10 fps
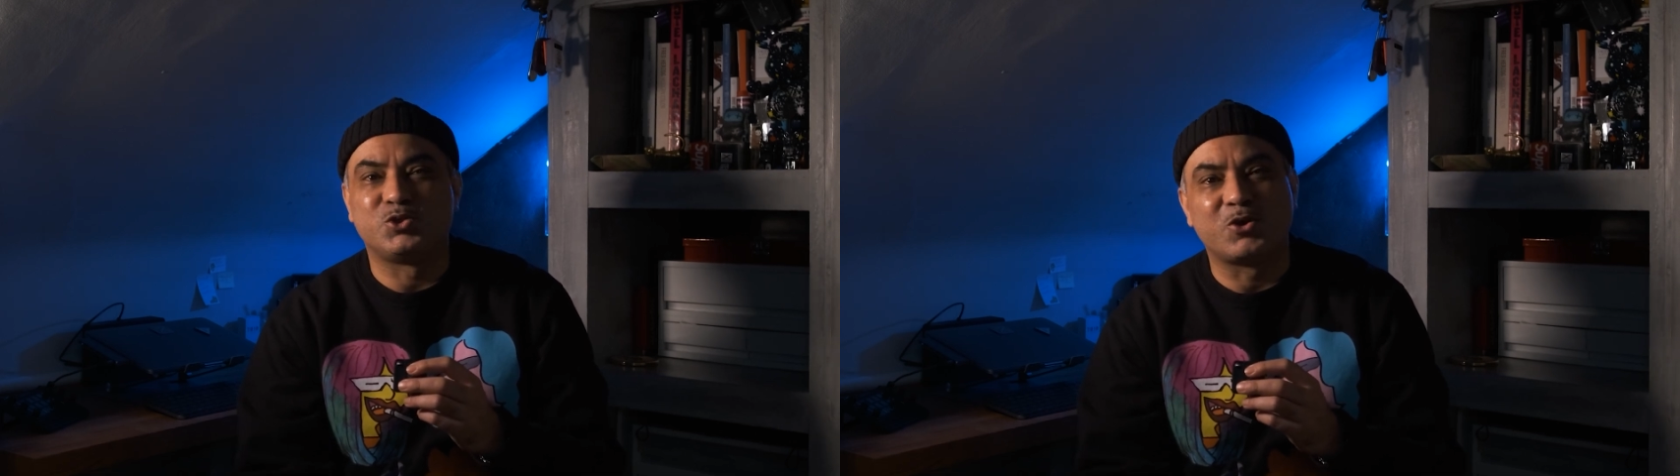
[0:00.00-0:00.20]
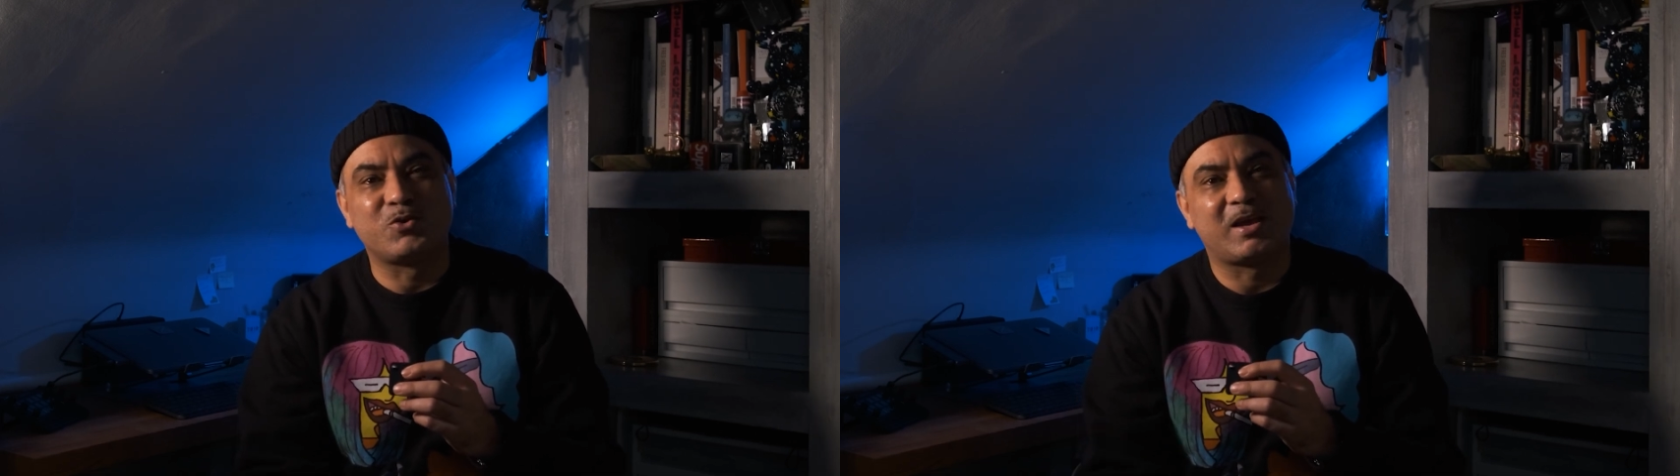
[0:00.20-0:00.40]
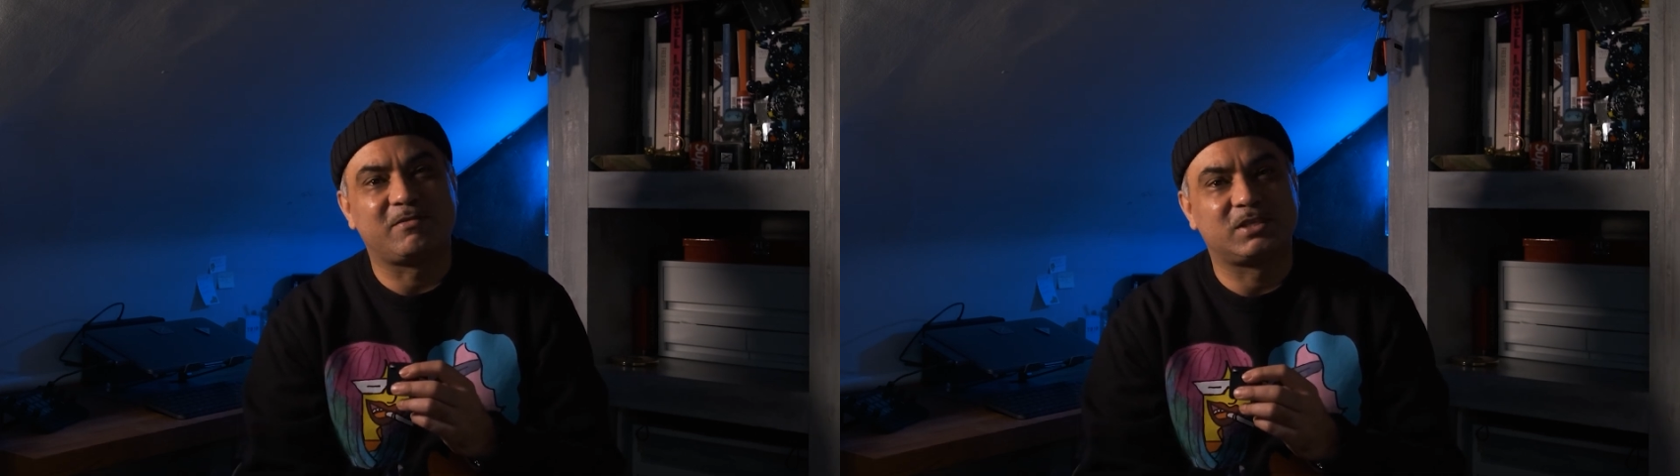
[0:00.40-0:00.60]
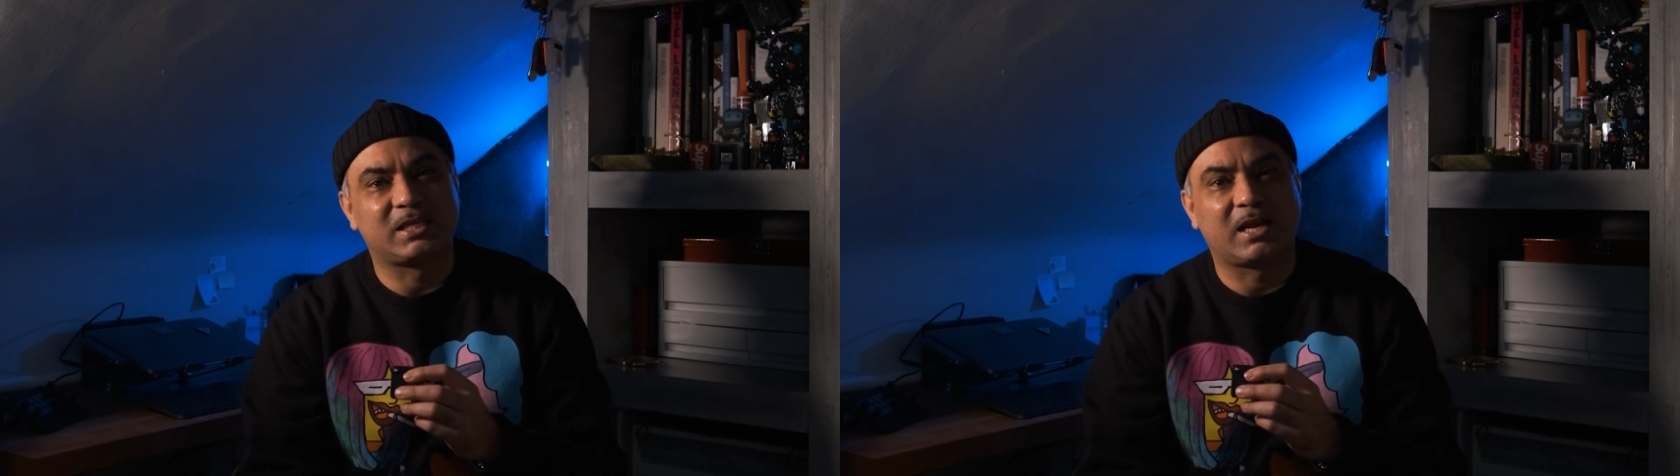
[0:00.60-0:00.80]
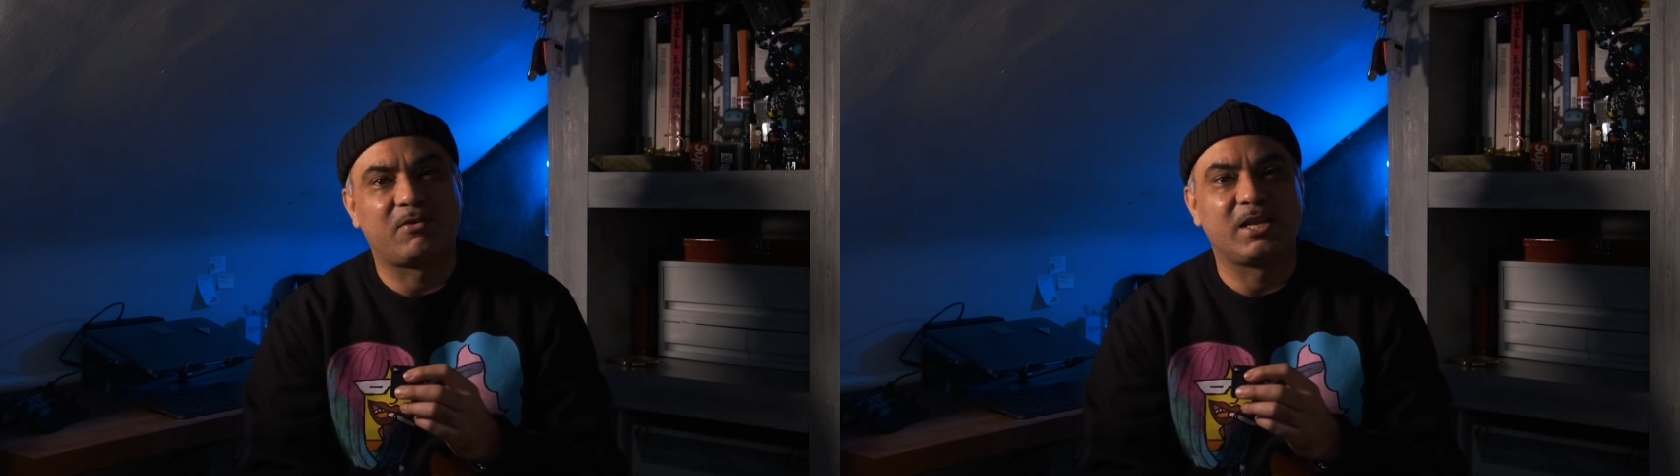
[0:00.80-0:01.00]
don't have to
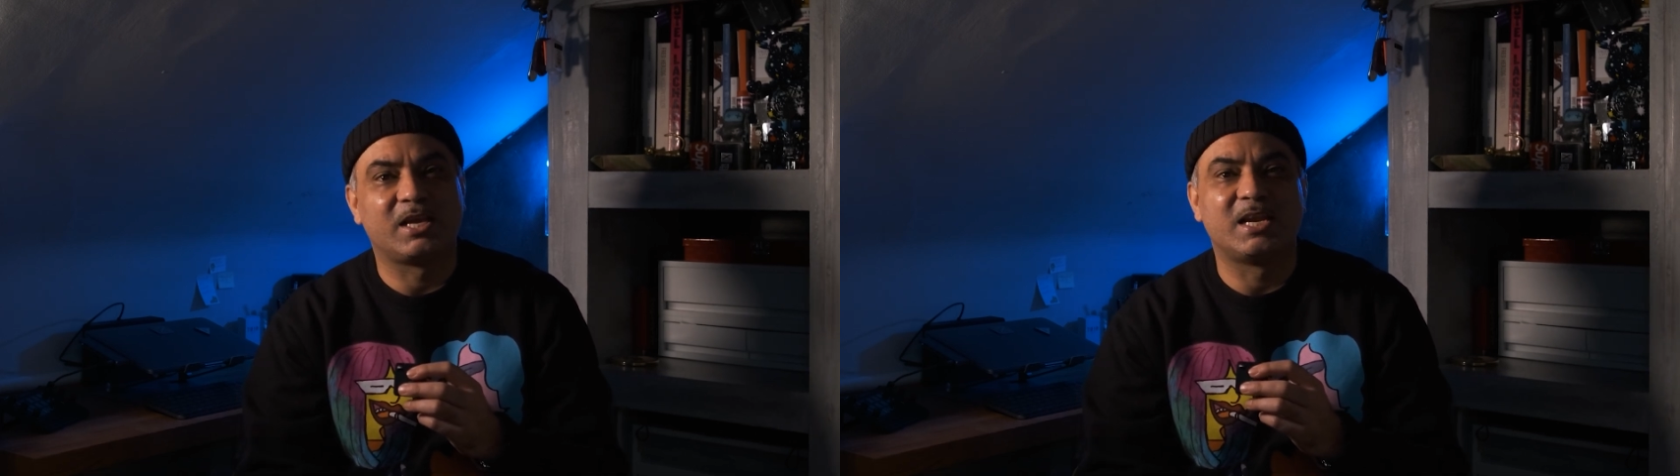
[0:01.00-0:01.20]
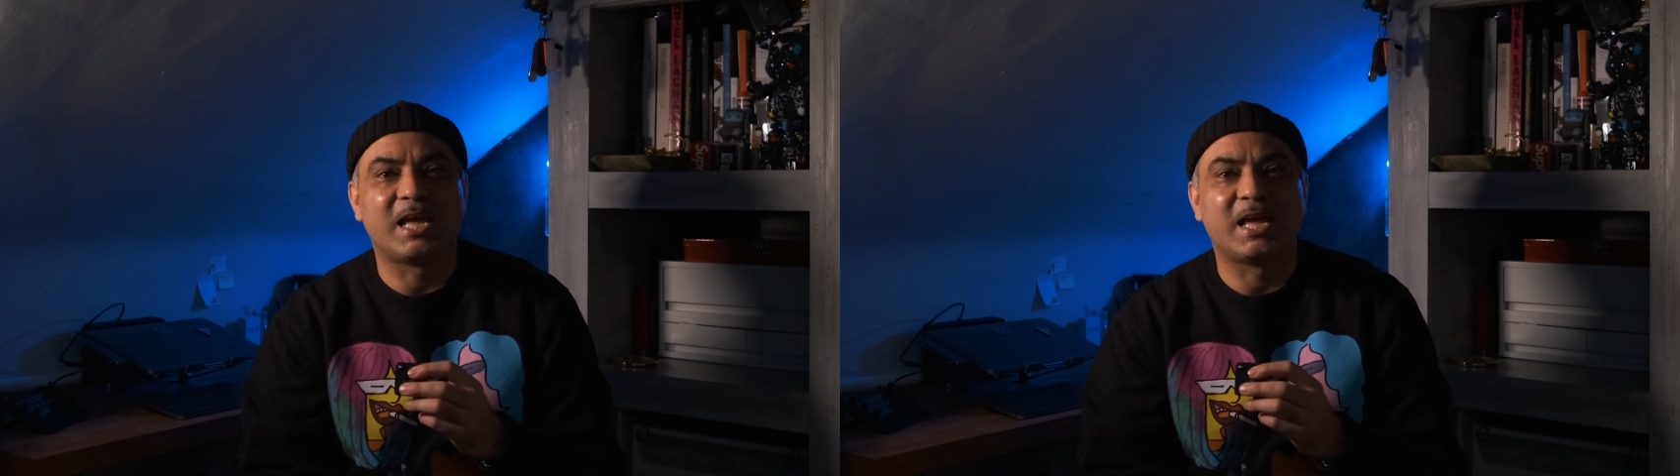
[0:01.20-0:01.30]
carry an